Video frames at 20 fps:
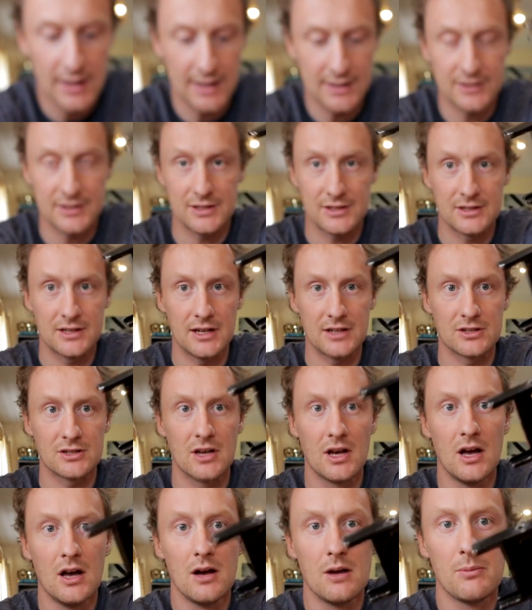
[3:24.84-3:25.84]
as is this.
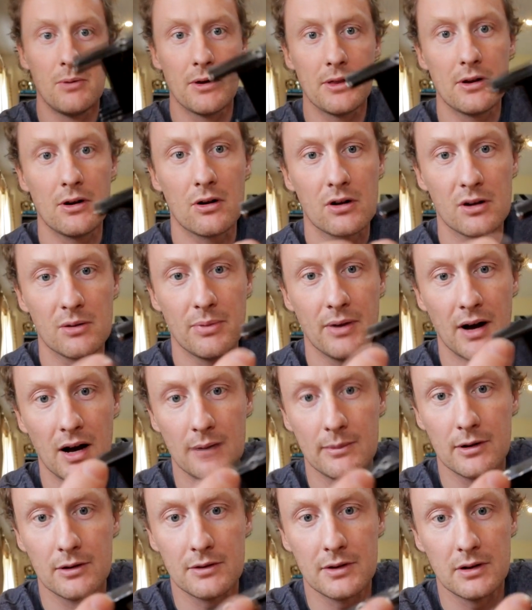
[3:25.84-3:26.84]
But they're not
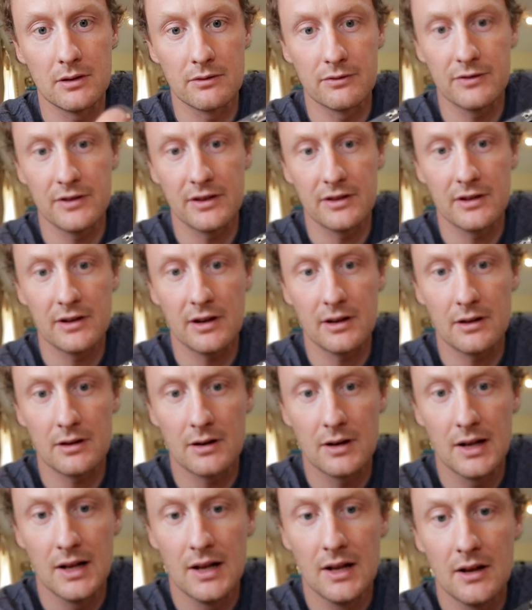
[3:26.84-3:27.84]
compatible, they don't fit together.
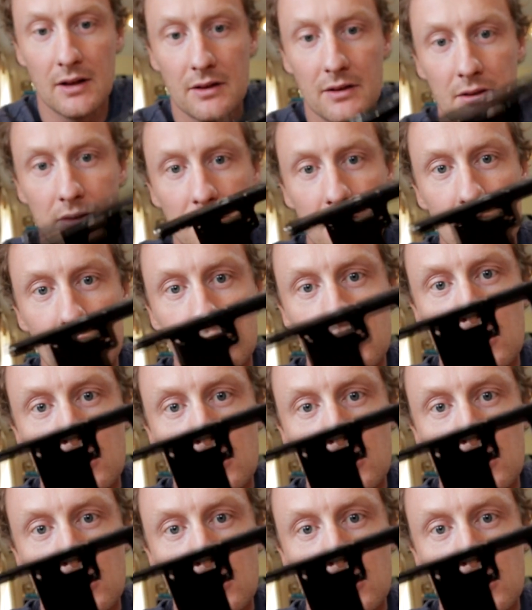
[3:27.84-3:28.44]
There's